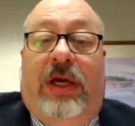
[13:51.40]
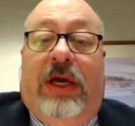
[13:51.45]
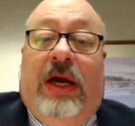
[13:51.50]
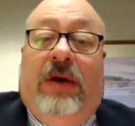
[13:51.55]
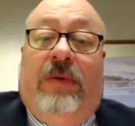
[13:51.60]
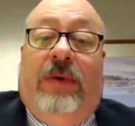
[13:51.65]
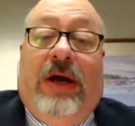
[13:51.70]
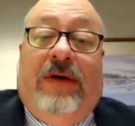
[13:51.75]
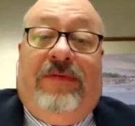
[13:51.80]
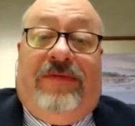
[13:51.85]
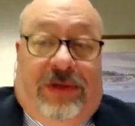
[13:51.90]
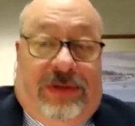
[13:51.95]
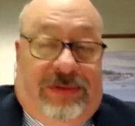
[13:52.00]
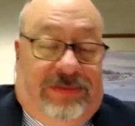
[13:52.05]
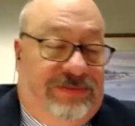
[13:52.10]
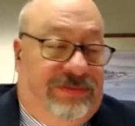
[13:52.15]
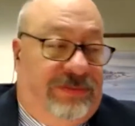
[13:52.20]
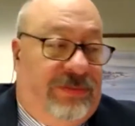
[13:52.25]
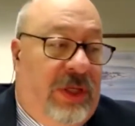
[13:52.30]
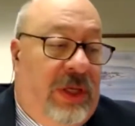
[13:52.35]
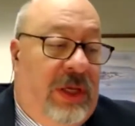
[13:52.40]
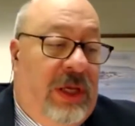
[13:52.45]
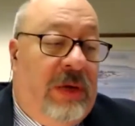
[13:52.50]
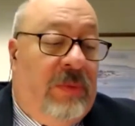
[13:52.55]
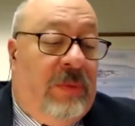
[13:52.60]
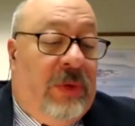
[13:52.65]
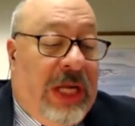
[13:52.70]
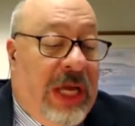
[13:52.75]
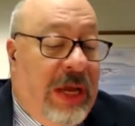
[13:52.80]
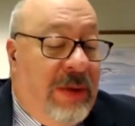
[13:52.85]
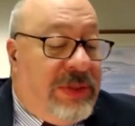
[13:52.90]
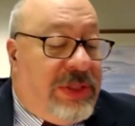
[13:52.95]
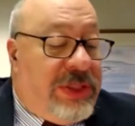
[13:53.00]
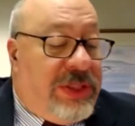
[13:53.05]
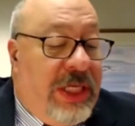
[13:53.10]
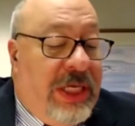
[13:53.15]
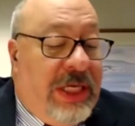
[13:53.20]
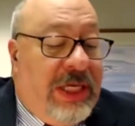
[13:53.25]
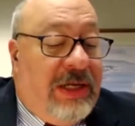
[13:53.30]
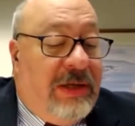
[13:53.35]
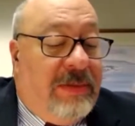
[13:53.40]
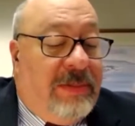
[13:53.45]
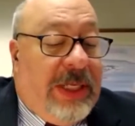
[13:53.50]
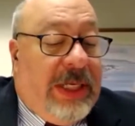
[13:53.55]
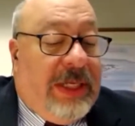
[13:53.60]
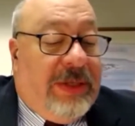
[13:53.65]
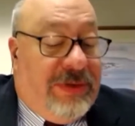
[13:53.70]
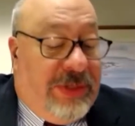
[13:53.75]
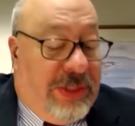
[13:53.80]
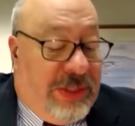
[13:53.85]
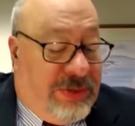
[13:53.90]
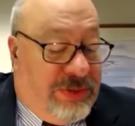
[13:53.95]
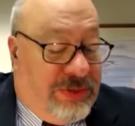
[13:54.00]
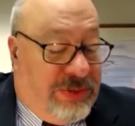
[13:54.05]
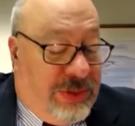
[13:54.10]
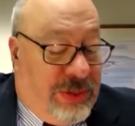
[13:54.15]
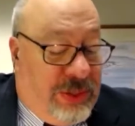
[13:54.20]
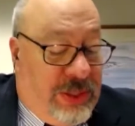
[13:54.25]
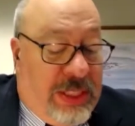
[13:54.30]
However, and when I was thinking about this,